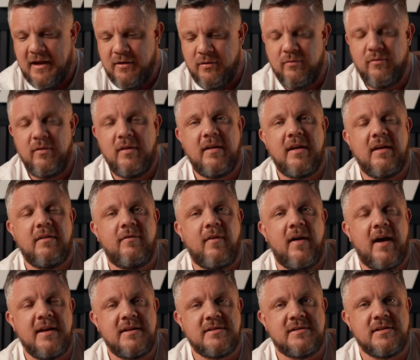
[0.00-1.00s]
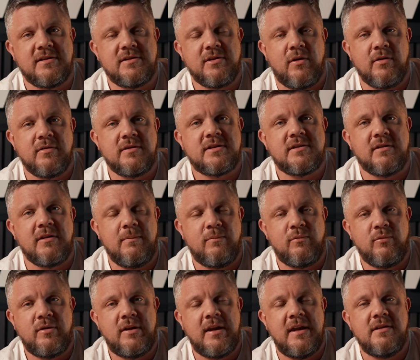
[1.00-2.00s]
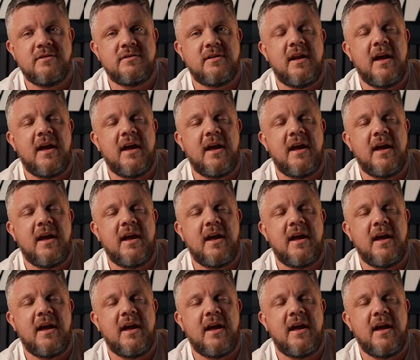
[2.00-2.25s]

who really advises on sleep routines